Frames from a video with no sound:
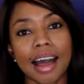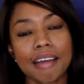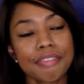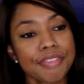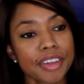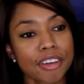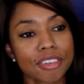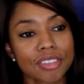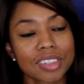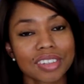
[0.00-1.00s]
I
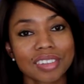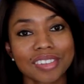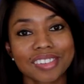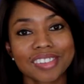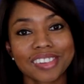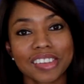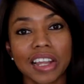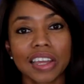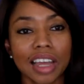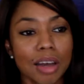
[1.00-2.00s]
felt
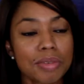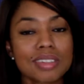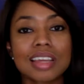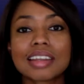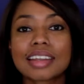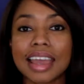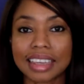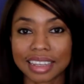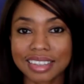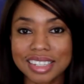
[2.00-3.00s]
like I was
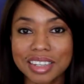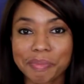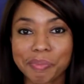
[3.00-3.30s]
naked.